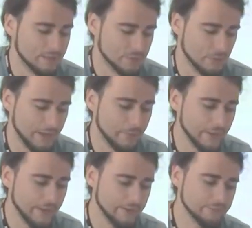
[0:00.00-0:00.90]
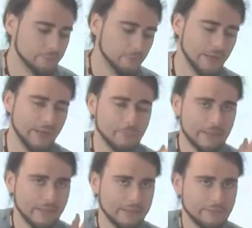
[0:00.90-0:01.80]
So now we have one
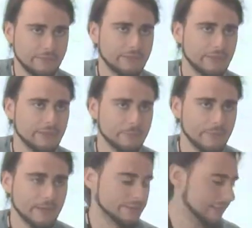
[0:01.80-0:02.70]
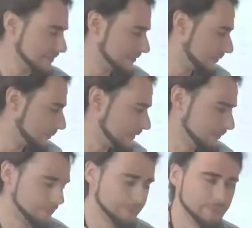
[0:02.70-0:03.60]
application on my desk with